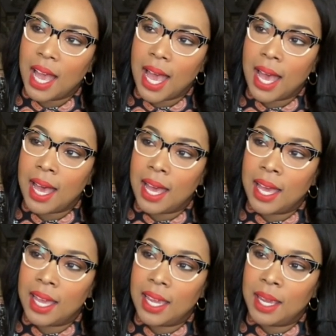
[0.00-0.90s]

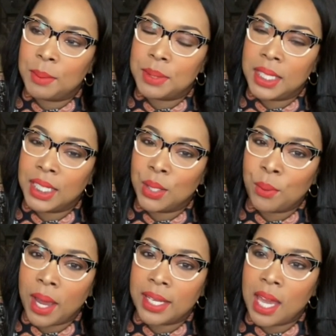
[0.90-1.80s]
I am thinking
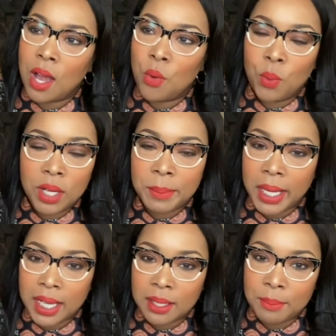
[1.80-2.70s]
right now, what am I
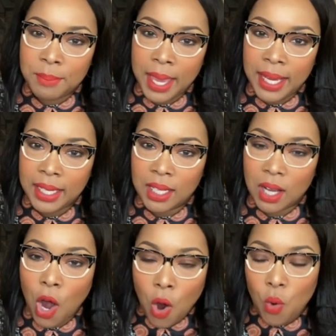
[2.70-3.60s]
gonna make?
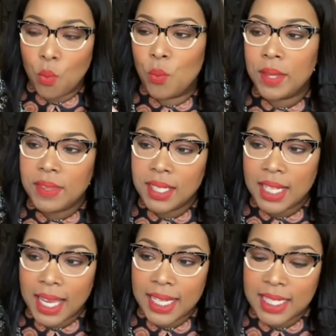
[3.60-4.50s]
Oh, one thing
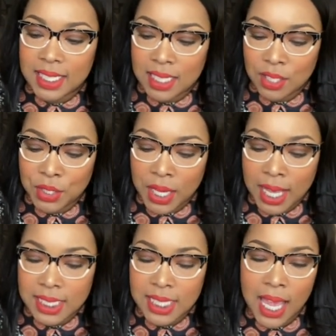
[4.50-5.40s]
that I didn't tell you
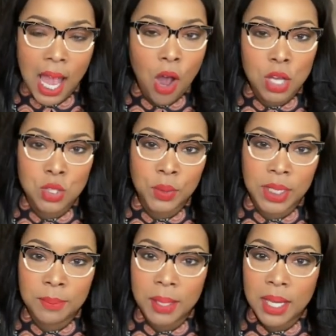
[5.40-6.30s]
guys is that I also keep